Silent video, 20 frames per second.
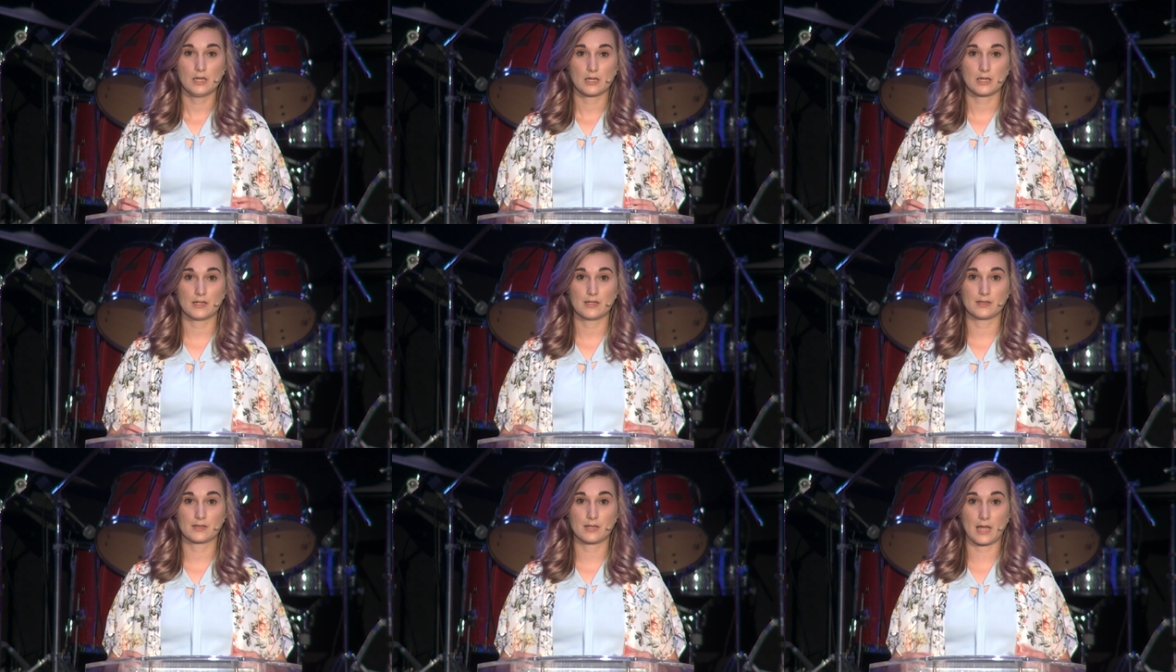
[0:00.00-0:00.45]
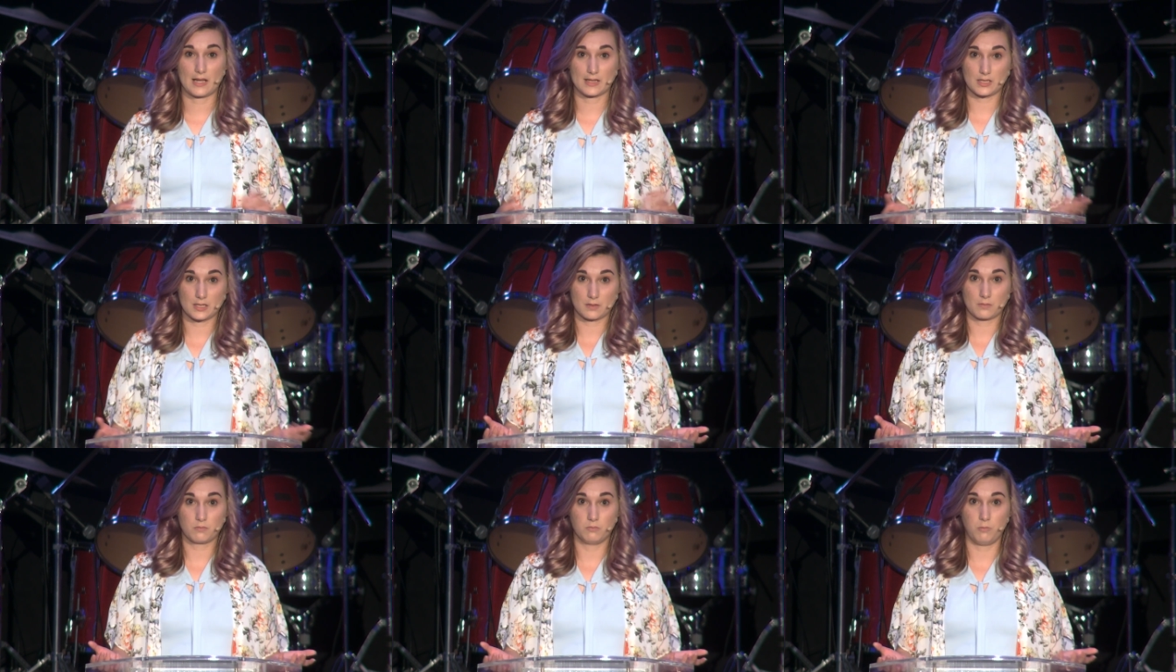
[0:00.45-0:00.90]
because
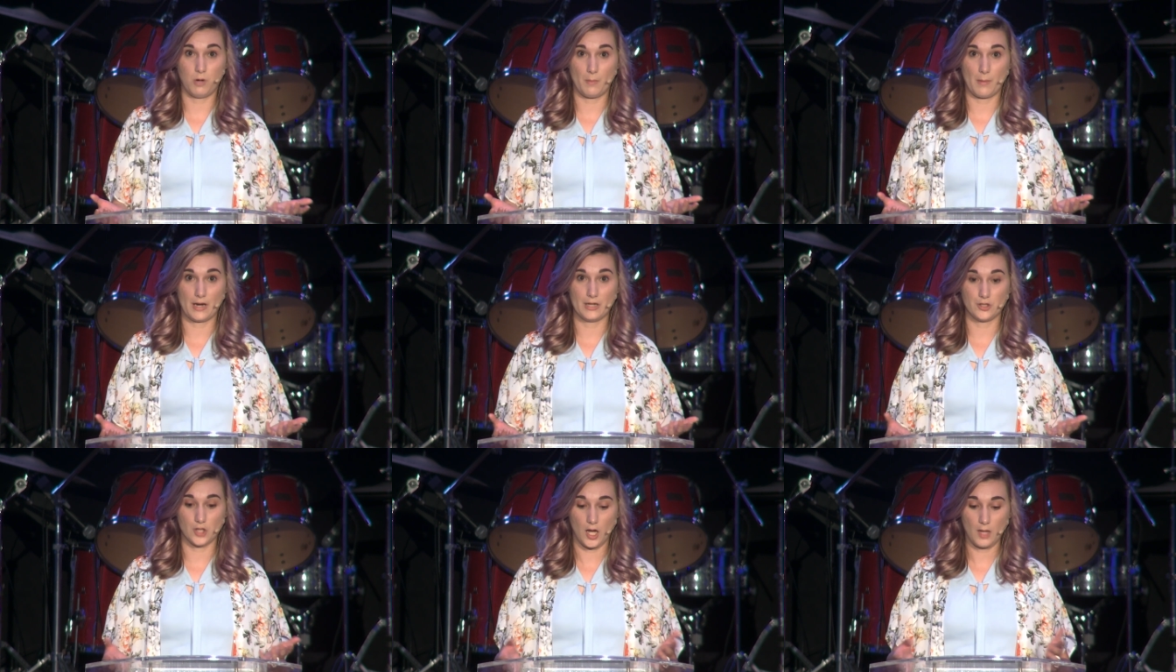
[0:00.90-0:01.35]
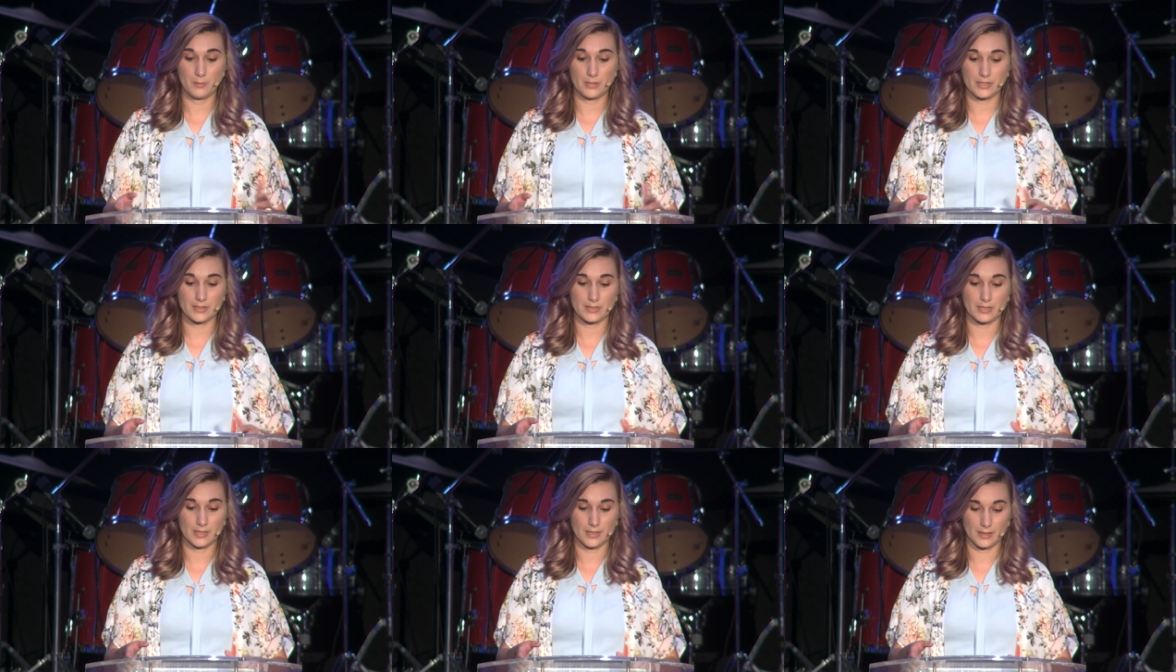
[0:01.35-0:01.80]
that's what my job
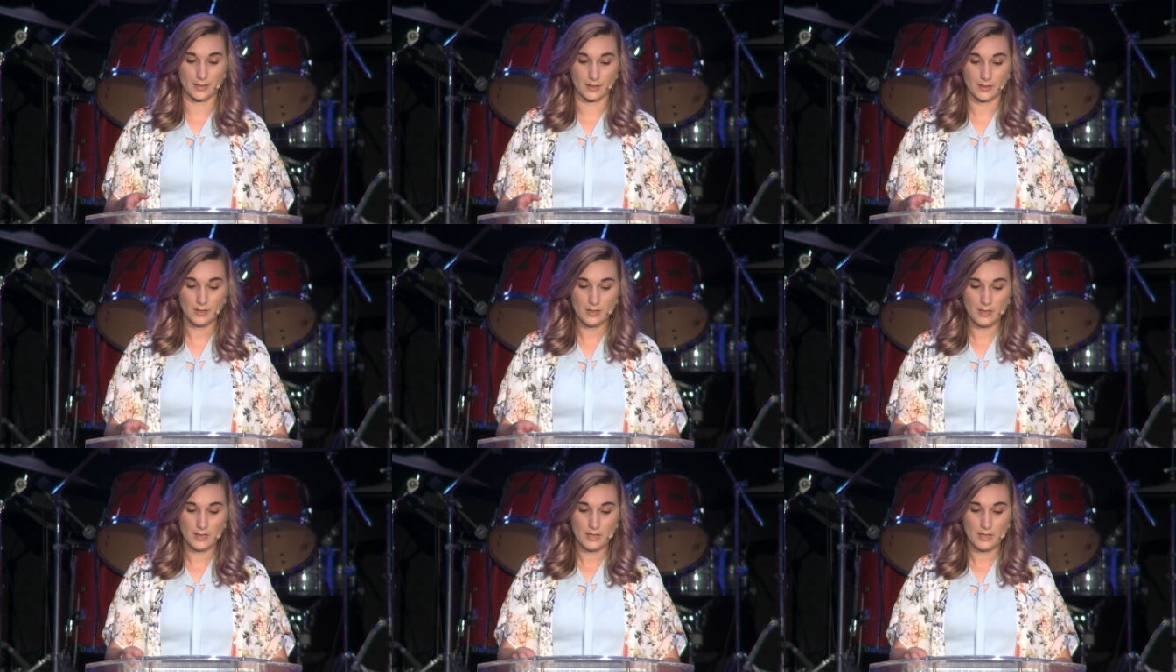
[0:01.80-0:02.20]
is here.